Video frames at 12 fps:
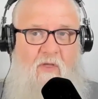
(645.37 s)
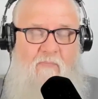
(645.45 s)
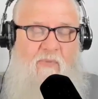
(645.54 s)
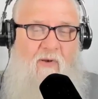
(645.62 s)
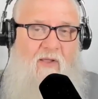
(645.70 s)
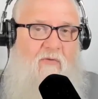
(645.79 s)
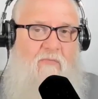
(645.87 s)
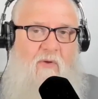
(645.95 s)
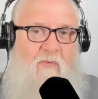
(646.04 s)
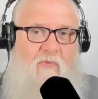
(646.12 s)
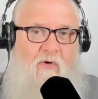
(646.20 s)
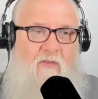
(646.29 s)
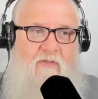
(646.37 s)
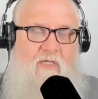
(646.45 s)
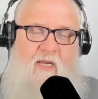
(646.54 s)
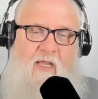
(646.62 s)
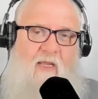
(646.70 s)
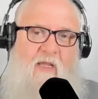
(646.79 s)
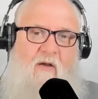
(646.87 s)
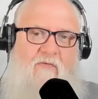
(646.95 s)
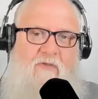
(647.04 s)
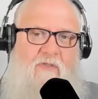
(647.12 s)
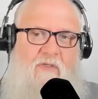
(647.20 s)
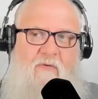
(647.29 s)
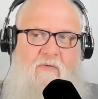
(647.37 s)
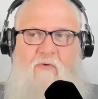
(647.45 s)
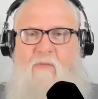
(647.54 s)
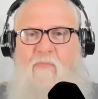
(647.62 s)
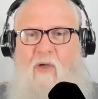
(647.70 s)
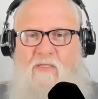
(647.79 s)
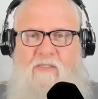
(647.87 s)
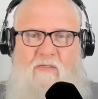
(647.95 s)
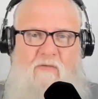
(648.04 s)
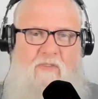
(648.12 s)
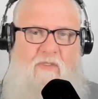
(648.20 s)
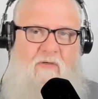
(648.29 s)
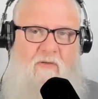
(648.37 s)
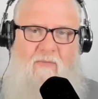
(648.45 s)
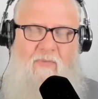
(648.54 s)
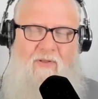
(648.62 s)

I'd play with my brothers, I'd hang out, obviously, would ride bicycles here and there.